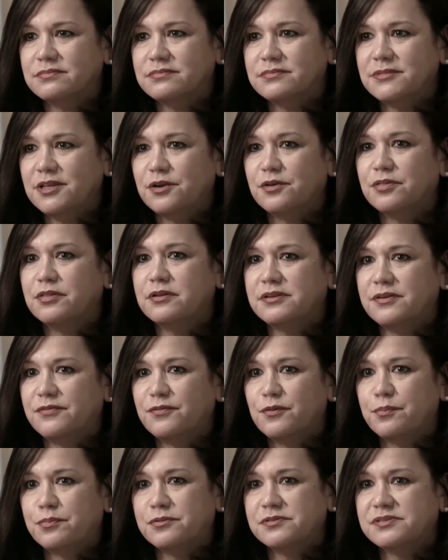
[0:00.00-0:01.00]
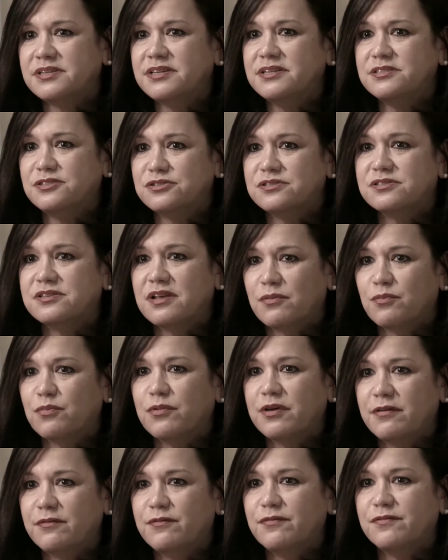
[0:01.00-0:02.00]
the different procedures that
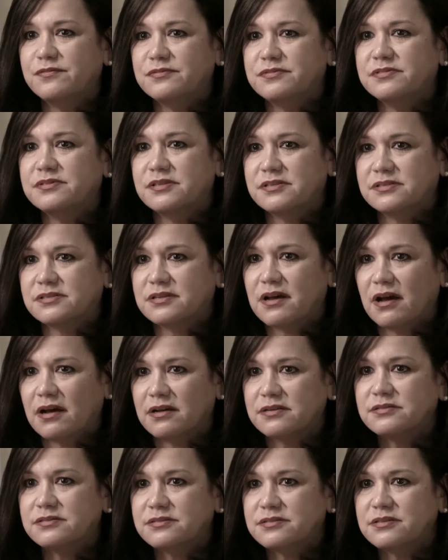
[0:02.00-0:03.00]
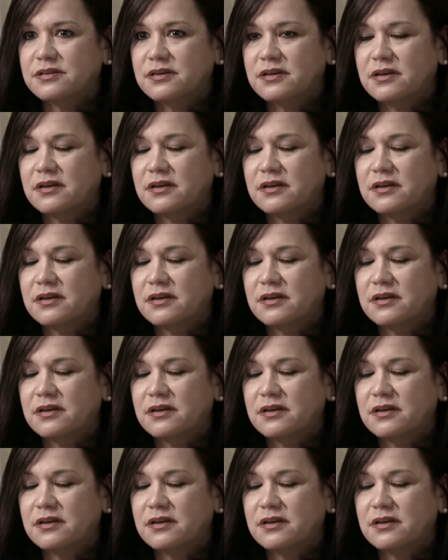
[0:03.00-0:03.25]
we've discussed.